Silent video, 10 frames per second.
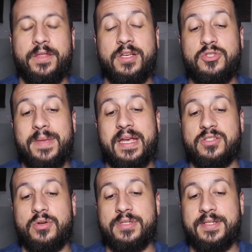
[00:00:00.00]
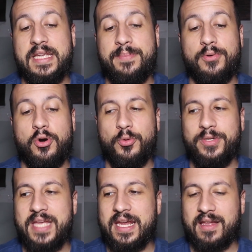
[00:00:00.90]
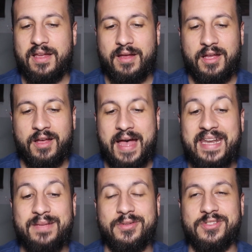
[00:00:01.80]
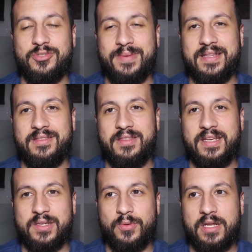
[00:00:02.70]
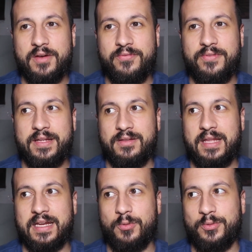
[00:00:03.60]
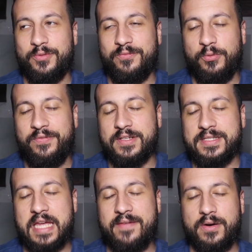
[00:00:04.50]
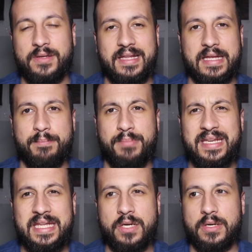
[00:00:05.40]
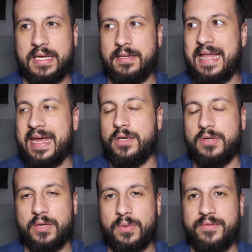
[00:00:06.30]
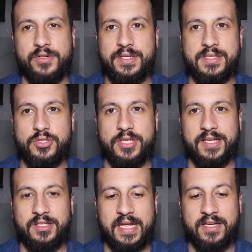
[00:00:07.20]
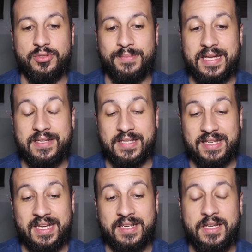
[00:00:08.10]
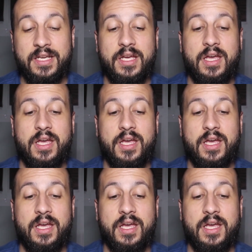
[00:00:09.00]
things to make us go to sleep, or we take animals to bed, things that we love, and like when we feel safe around, like a bunny or like a lion or like whatever it is that you take into bed as a kid.